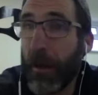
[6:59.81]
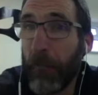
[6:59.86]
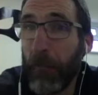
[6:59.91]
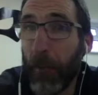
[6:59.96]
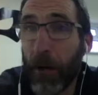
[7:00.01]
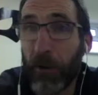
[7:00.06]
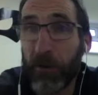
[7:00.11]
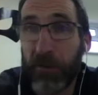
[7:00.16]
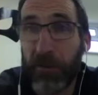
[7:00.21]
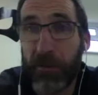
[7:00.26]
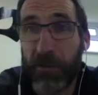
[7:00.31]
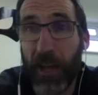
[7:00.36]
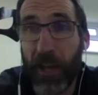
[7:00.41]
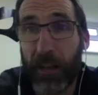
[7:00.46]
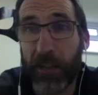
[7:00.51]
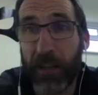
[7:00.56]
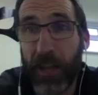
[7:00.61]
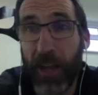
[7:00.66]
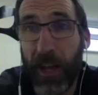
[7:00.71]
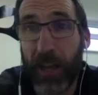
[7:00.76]
But I also
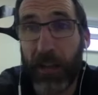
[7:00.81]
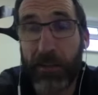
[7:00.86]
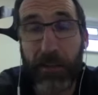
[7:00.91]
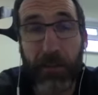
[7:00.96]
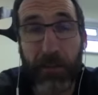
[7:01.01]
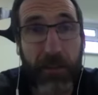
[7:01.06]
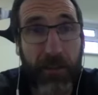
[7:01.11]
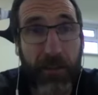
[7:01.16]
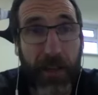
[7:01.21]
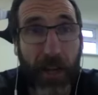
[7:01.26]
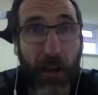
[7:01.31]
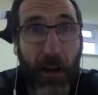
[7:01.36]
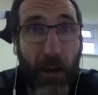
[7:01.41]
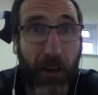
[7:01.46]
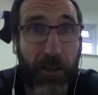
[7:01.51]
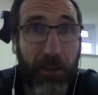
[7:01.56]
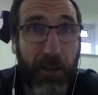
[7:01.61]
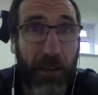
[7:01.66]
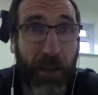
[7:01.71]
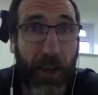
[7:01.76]
started to get into
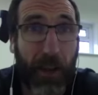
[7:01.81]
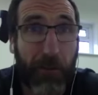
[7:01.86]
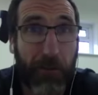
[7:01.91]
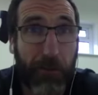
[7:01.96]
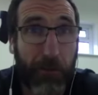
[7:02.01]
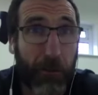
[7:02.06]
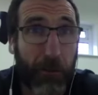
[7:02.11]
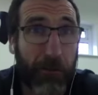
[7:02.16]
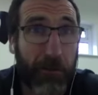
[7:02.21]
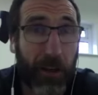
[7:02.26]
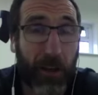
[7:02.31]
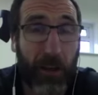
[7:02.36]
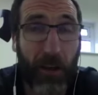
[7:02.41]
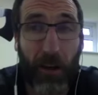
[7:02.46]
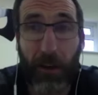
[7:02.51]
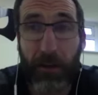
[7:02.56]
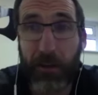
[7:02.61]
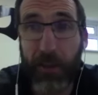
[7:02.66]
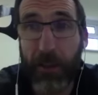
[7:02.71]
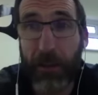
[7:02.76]
psychology there, and sports
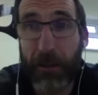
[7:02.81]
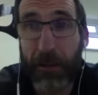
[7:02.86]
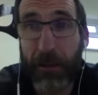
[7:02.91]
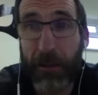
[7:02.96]
psychology.